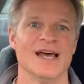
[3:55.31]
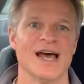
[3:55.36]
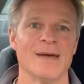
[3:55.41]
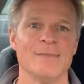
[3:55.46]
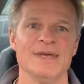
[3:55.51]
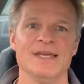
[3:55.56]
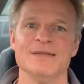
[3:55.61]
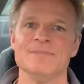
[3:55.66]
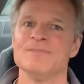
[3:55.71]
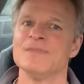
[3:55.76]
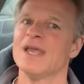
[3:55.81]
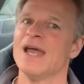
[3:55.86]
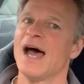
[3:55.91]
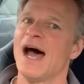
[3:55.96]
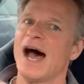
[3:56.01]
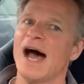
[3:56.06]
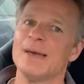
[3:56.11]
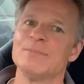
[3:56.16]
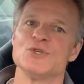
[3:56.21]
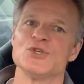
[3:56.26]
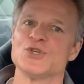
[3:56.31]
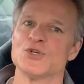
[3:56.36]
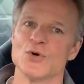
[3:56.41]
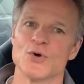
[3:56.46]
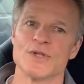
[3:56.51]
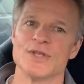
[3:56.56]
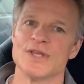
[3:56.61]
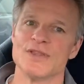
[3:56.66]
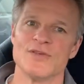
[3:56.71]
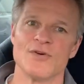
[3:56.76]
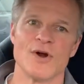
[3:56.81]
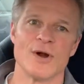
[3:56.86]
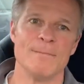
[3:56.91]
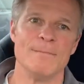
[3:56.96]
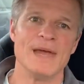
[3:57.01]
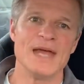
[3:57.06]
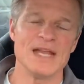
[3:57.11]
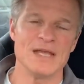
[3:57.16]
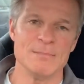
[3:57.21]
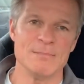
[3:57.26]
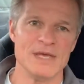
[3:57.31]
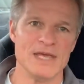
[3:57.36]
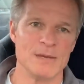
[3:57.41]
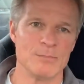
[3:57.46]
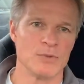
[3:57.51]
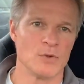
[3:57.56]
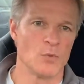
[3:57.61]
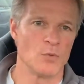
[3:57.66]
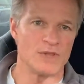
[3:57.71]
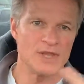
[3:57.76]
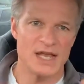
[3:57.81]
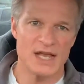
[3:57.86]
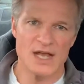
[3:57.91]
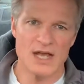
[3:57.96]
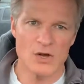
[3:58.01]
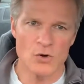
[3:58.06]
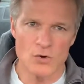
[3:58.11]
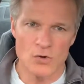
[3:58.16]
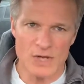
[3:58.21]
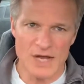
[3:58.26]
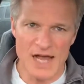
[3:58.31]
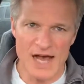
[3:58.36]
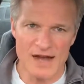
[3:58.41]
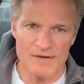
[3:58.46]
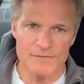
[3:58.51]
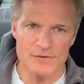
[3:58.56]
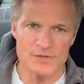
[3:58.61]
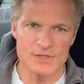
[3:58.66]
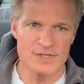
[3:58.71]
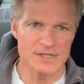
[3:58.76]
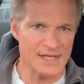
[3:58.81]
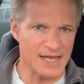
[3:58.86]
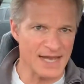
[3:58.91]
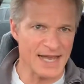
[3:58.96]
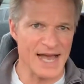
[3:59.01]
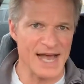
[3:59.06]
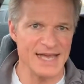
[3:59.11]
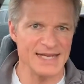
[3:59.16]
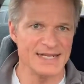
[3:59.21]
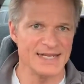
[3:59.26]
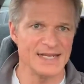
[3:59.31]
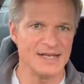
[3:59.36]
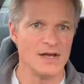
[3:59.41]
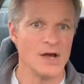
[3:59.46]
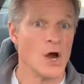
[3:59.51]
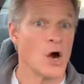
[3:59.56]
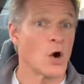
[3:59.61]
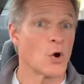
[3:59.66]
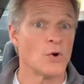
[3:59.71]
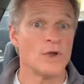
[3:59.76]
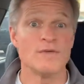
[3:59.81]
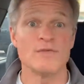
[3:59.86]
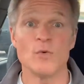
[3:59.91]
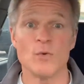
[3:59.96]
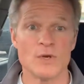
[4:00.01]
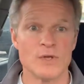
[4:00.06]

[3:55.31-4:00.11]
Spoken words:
I'm sure that there are many people when they go to conferences like I did, or even